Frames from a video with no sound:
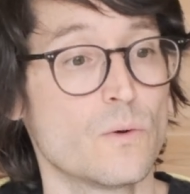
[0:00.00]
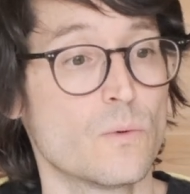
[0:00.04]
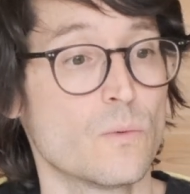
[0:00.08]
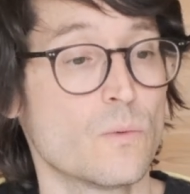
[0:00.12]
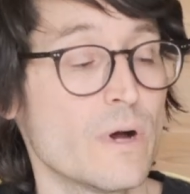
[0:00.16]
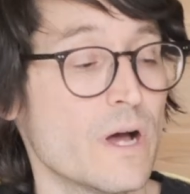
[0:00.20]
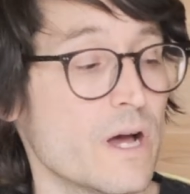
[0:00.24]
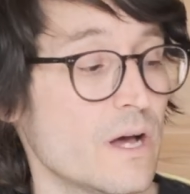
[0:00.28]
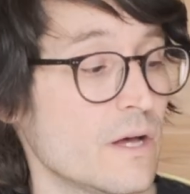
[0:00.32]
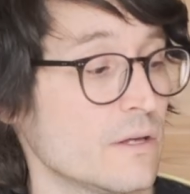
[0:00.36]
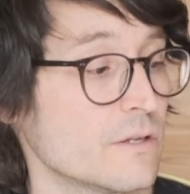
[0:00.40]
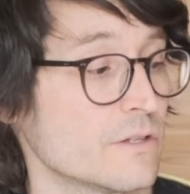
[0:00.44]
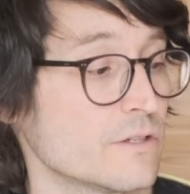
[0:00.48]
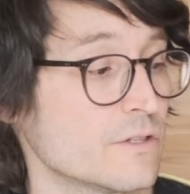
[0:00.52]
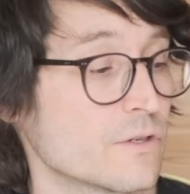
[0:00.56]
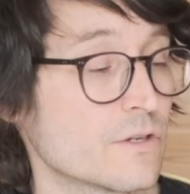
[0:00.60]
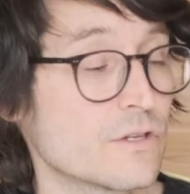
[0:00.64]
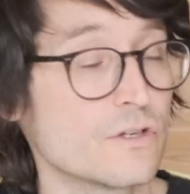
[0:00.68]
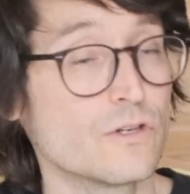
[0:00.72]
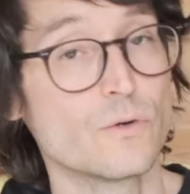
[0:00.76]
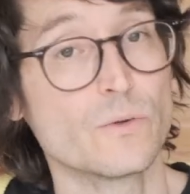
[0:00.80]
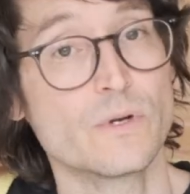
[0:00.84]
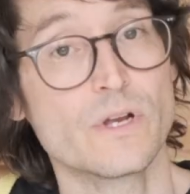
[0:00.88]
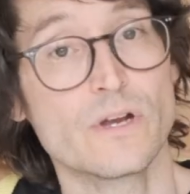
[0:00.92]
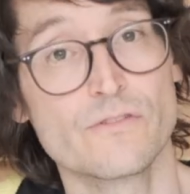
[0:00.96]
Well, you
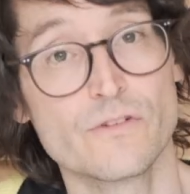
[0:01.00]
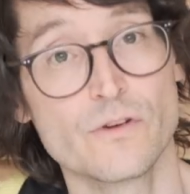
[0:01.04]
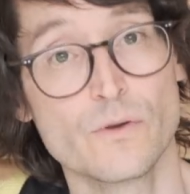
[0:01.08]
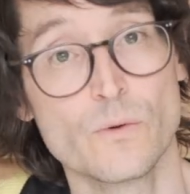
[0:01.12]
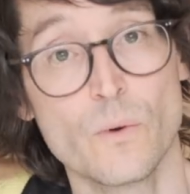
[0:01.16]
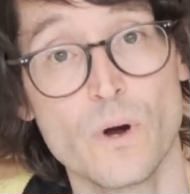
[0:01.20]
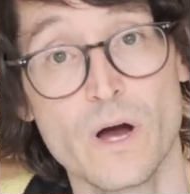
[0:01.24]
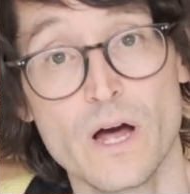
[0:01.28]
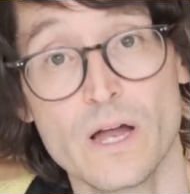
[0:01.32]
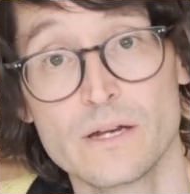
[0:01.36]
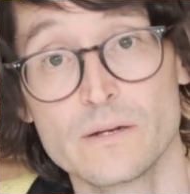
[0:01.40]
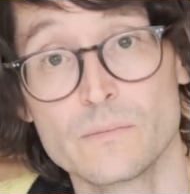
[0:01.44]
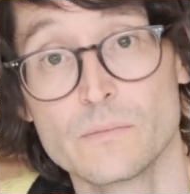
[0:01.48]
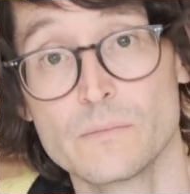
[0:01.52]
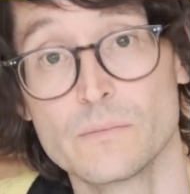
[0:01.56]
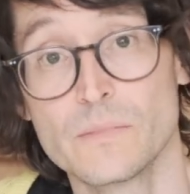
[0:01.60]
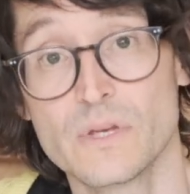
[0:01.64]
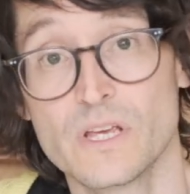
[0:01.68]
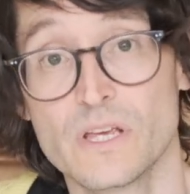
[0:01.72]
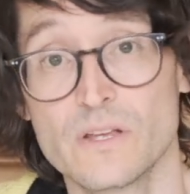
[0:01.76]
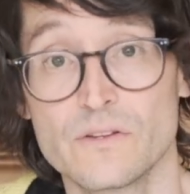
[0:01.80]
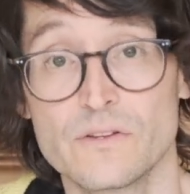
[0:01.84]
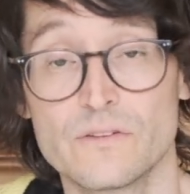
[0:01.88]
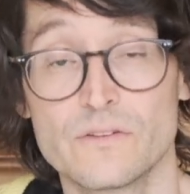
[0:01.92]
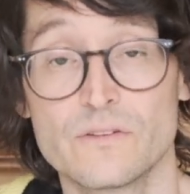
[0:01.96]
can do whatever you want
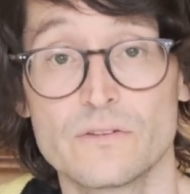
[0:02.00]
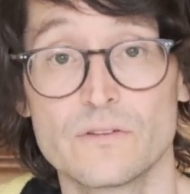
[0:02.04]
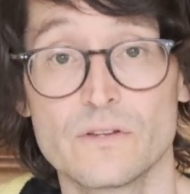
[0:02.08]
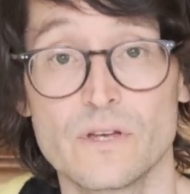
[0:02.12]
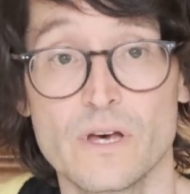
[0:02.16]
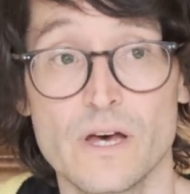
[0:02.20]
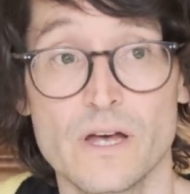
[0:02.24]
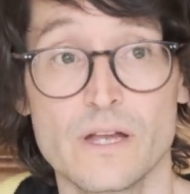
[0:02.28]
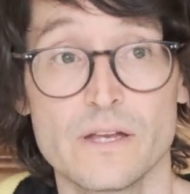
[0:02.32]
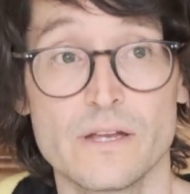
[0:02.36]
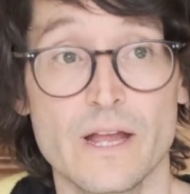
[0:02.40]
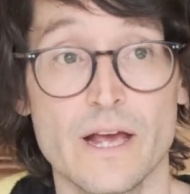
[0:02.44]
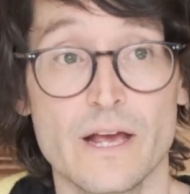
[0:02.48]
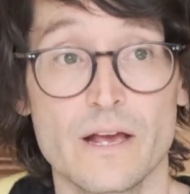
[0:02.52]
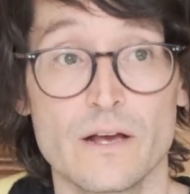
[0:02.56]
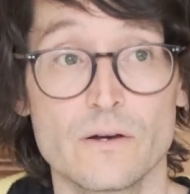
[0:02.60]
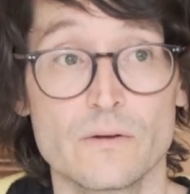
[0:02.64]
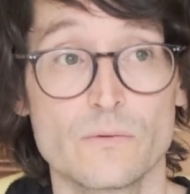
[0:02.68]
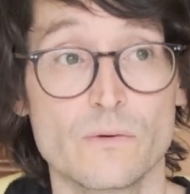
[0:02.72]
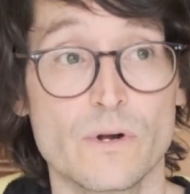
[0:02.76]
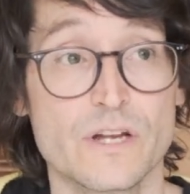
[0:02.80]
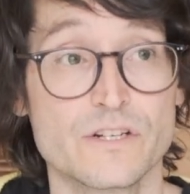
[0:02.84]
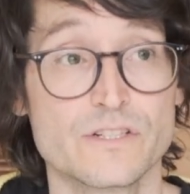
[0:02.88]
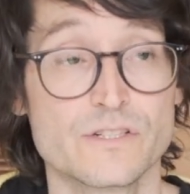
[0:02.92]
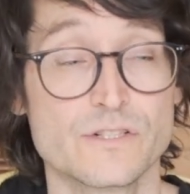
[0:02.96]
because Nile
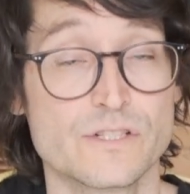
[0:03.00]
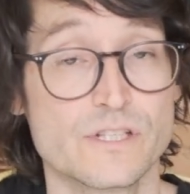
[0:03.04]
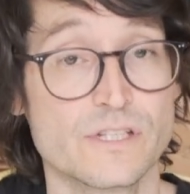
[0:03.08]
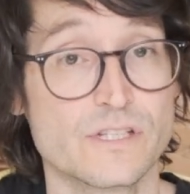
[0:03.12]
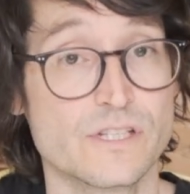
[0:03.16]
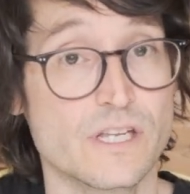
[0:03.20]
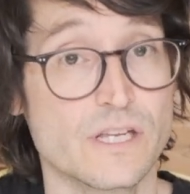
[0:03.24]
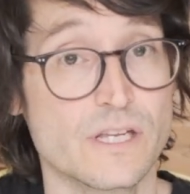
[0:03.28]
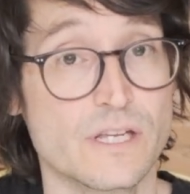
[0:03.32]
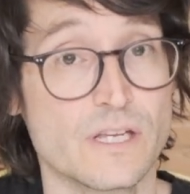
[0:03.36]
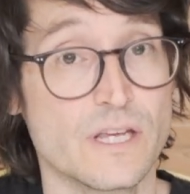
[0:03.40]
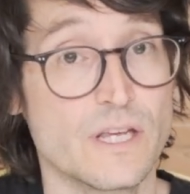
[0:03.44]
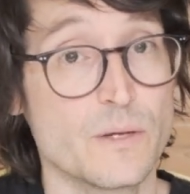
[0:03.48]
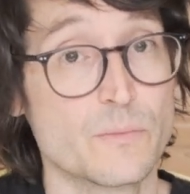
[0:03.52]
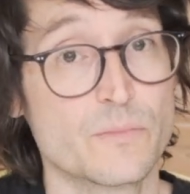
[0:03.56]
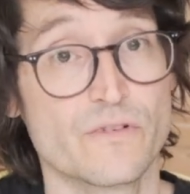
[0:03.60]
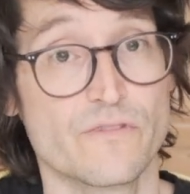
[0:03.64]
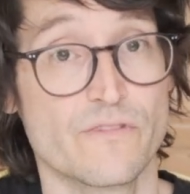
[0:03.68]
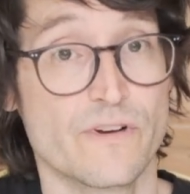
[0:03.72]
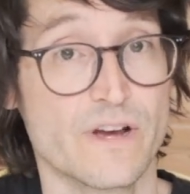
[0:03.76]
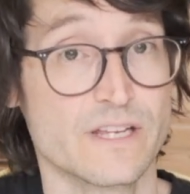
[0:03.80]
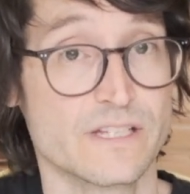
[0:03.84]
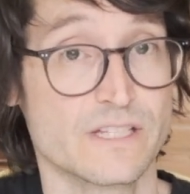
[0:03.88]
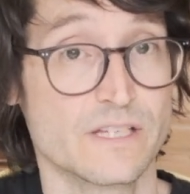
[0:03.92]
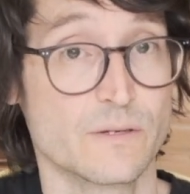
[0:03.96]
Rodgers is
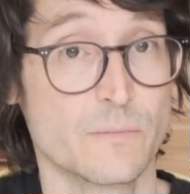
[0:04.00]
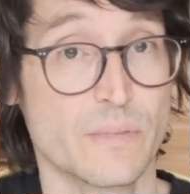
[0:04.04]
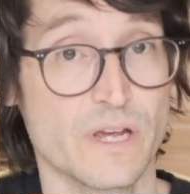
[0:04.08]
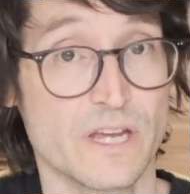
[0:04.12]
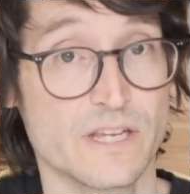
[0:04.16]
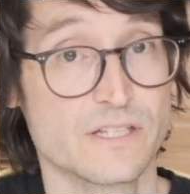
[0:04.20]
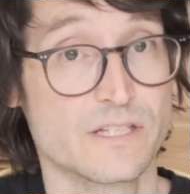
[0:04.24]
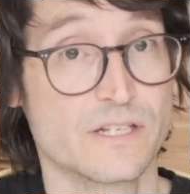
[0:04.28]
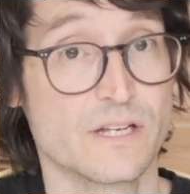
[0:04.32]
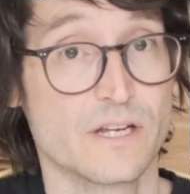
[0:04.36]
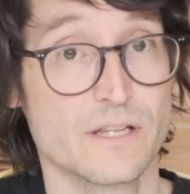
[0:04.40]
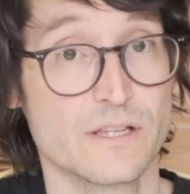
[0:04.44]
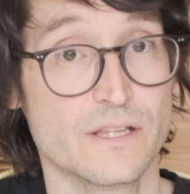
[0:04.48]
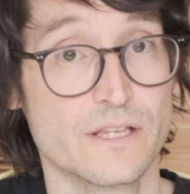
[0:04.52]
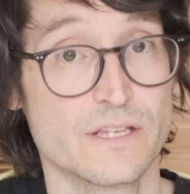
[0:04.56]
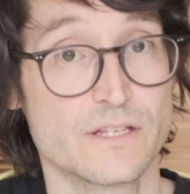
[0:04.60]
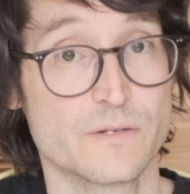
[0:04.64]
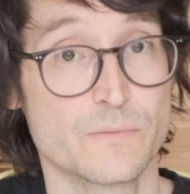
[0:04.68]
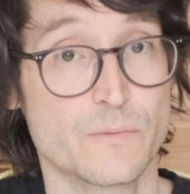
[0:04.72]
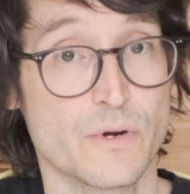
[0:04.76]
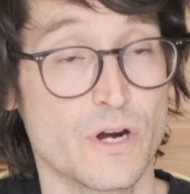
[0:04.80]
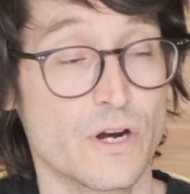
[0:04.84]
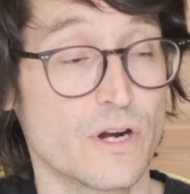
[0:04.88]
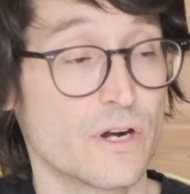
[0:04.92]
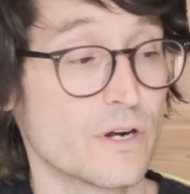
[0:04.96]
improvising based on this
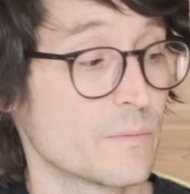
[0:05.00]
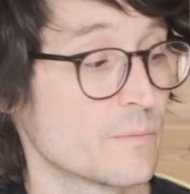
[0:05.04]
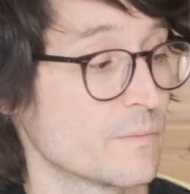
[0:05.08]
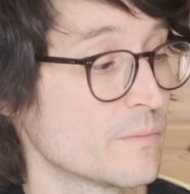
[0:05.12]
part,